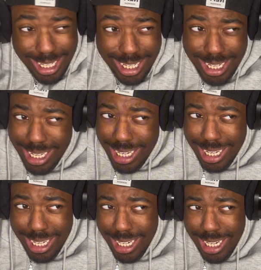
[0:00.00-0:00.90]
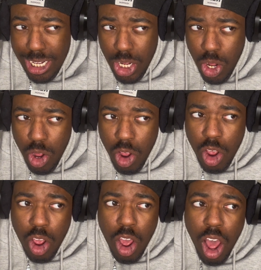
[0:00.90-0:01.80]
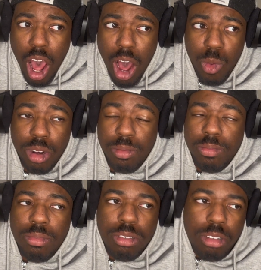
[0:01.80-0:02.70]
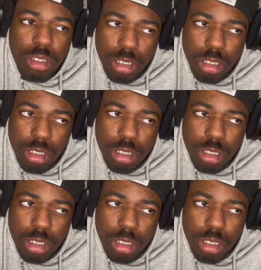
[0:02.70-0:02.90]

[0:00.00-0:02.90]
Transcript: Welcome. I would have,